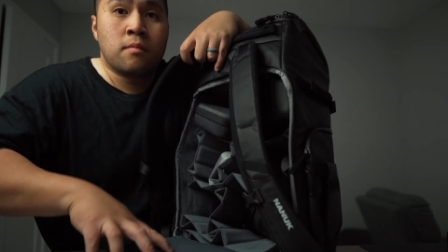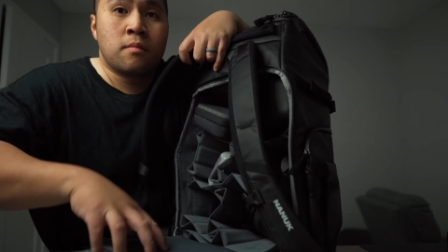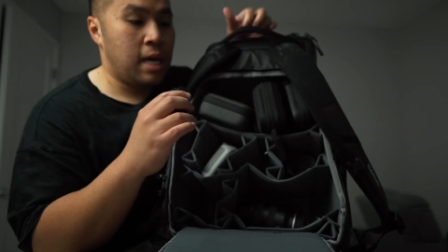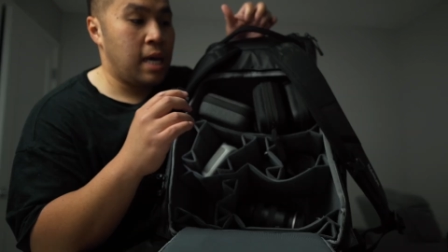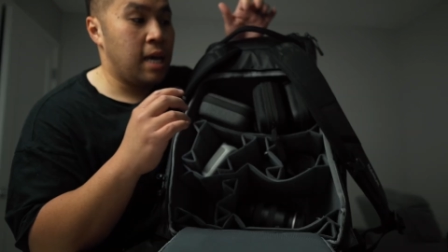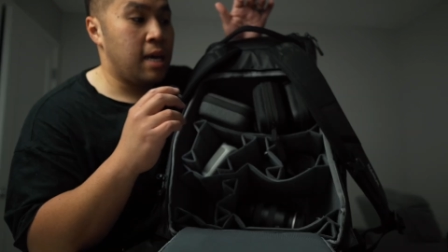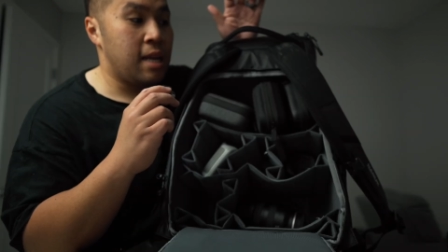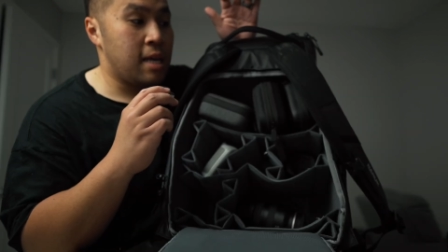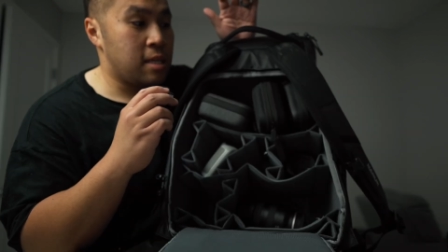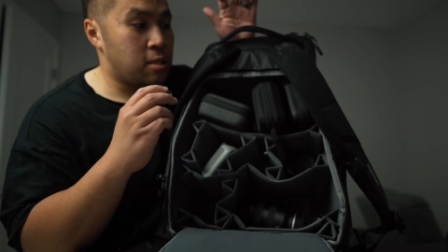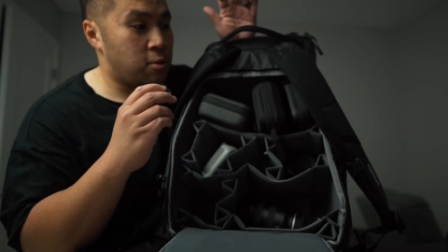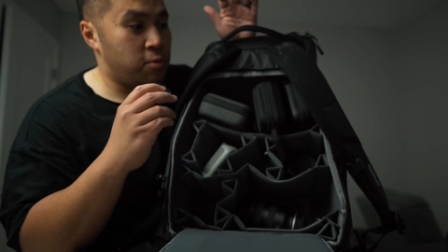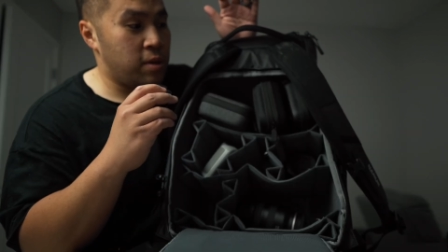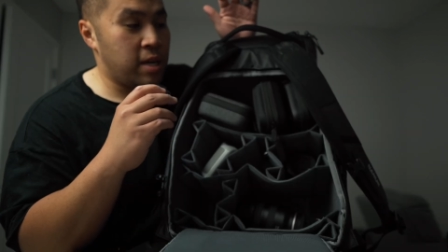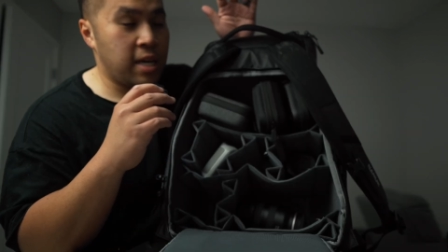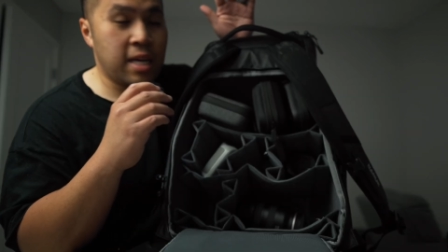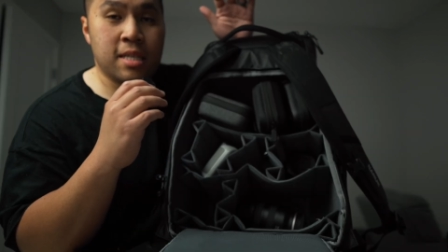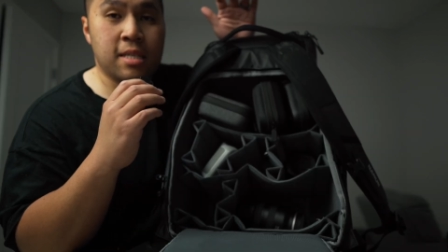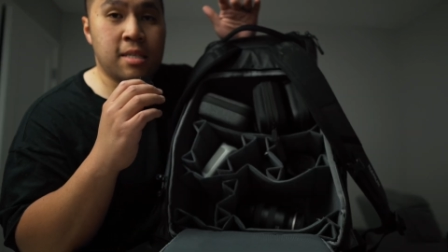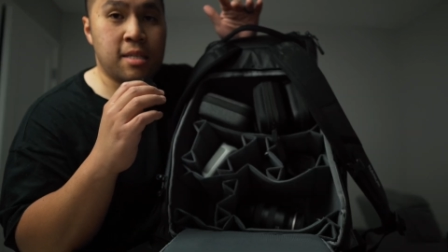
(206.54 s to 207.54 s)
And as we
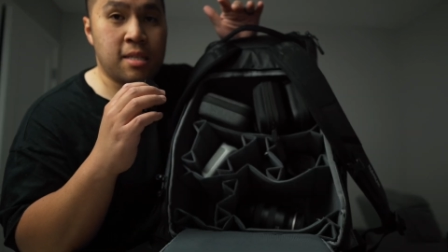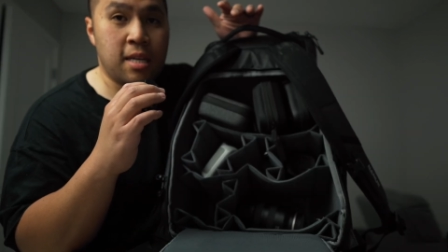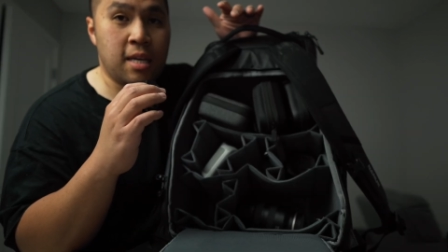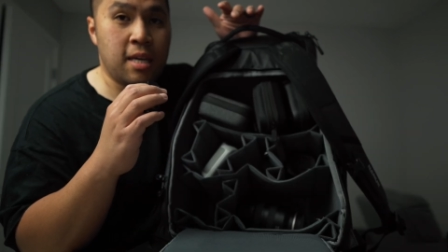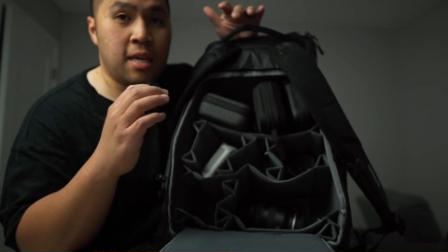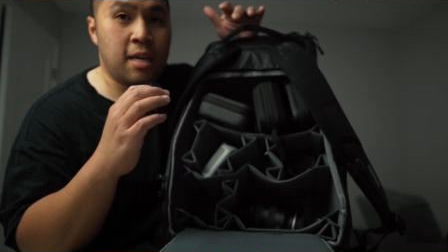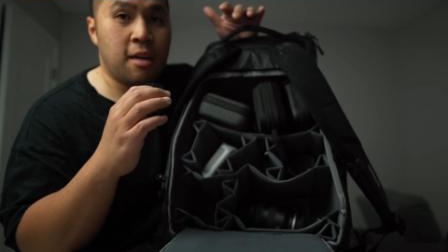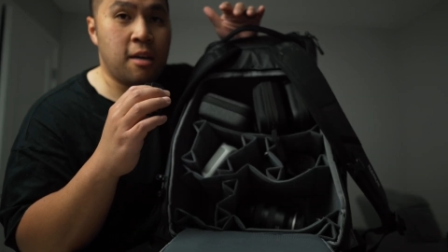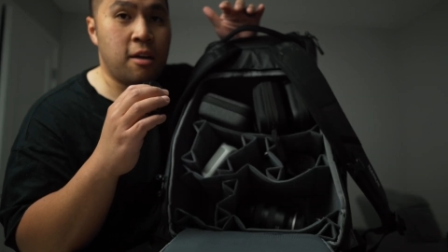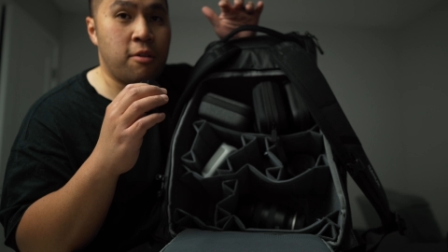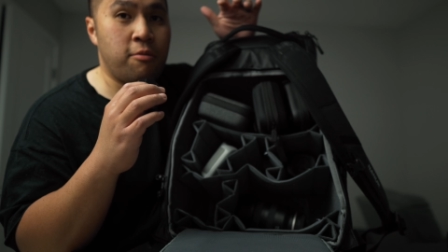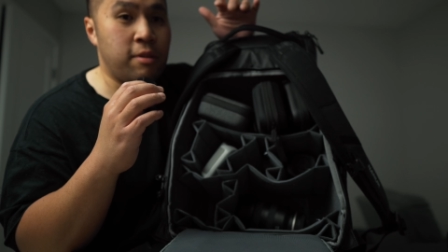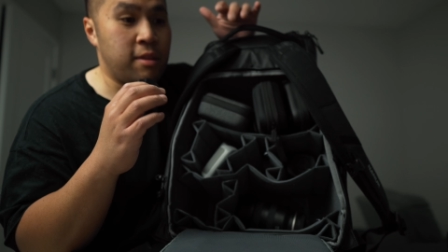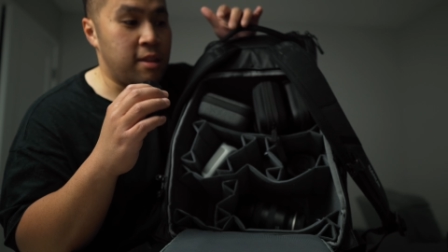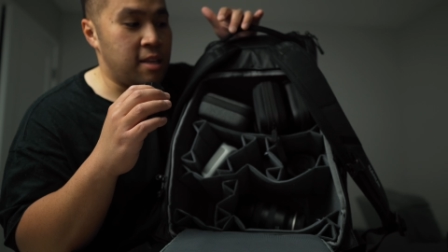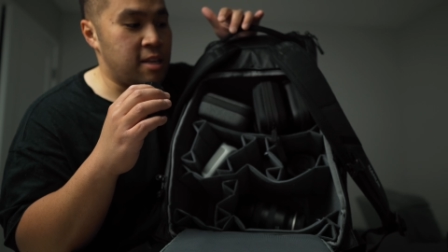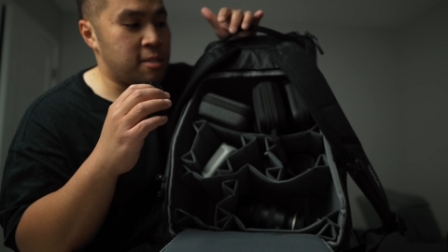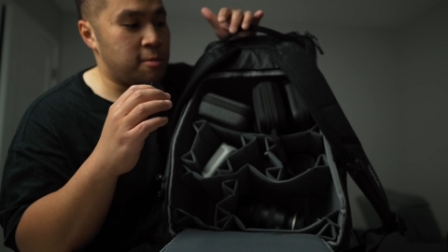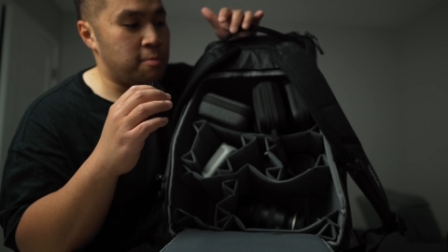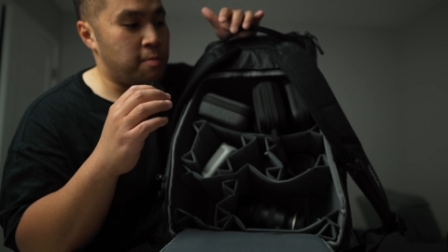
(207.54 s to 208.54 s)
can see here with
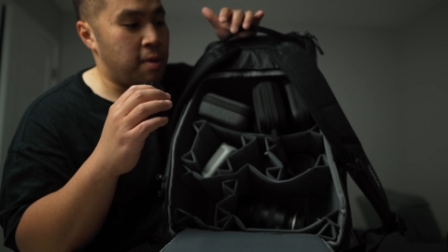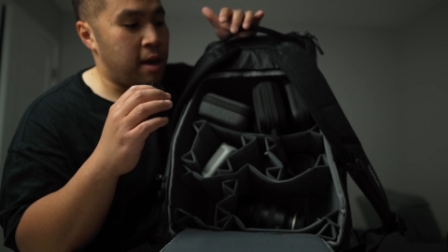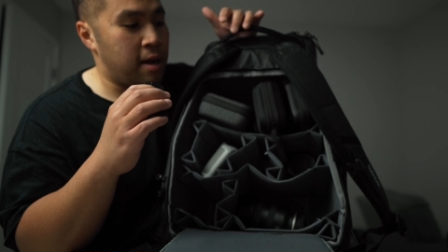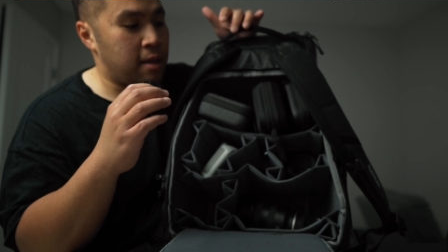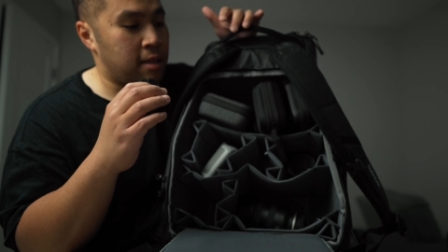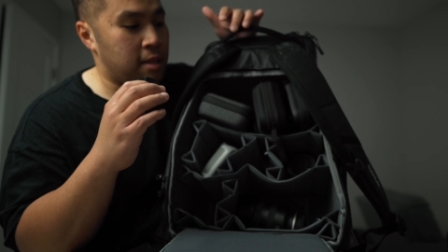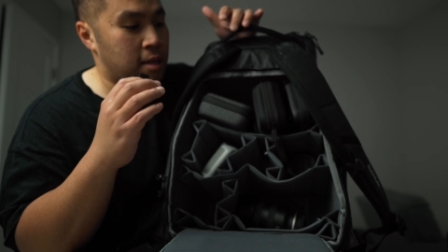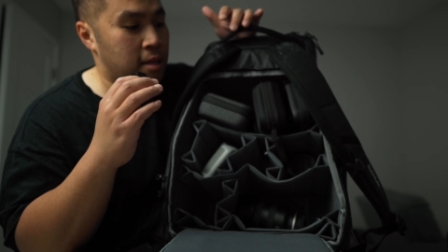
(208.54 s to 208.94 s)
this bag,